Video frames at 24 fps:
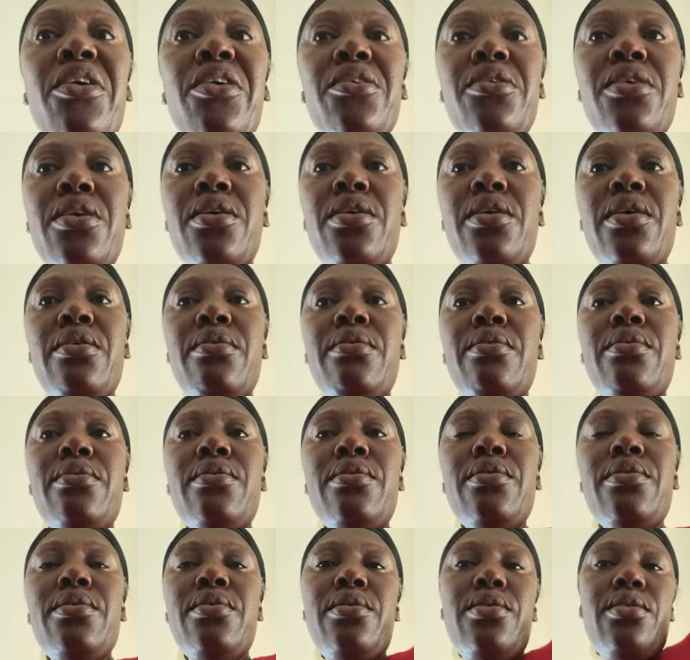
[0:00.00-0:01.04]
And put the dildo
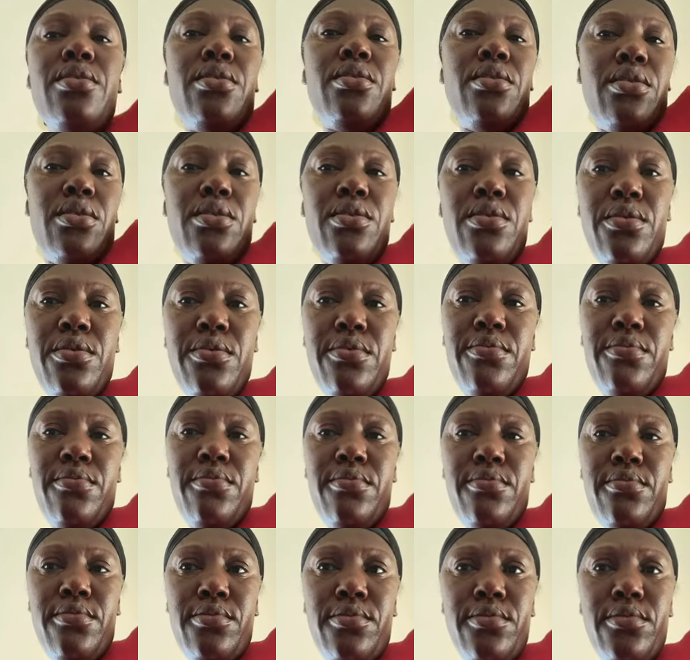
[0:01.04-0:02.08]

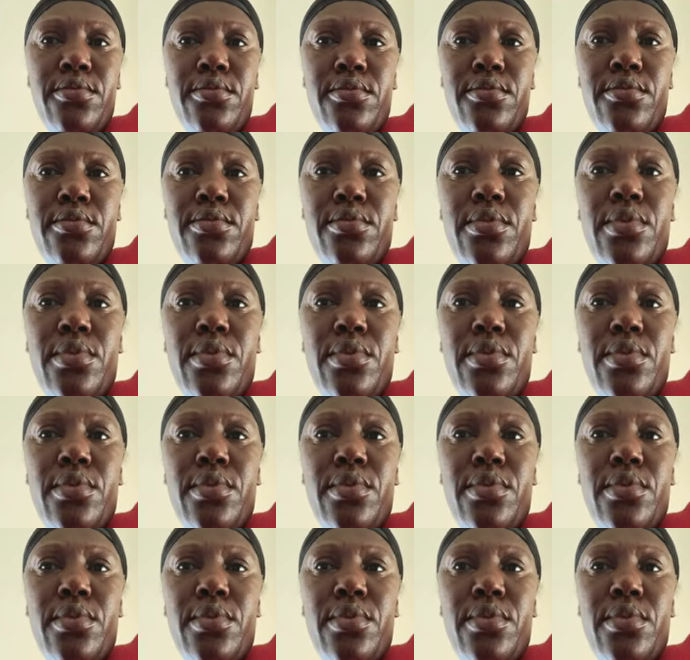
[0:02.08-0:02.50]
inside of you.